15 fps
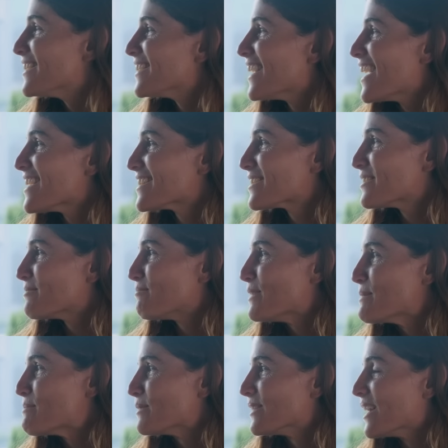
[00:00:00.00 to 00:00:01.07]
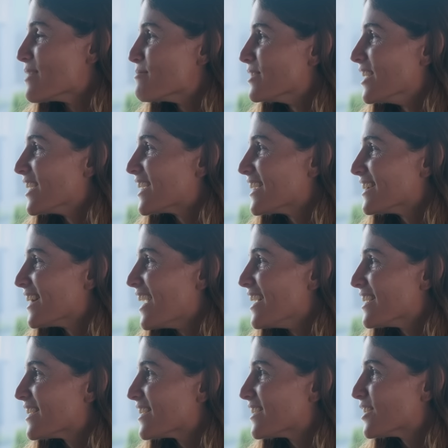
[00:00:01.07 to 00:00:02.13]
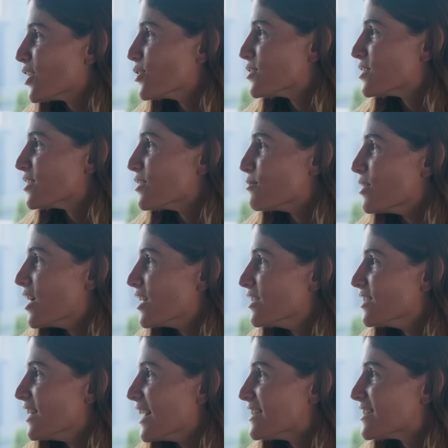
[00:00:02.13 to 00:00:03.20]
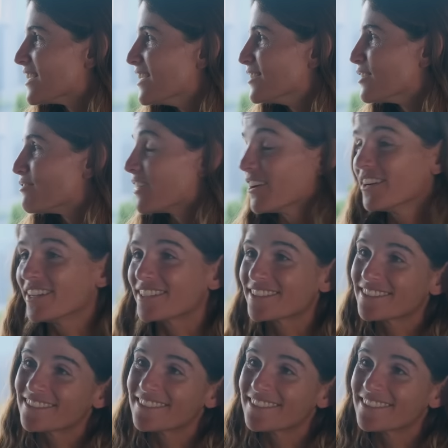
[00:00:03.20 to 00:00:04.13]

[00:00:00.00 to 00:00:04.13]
could ask people that work close to the water, let's say in the ferries,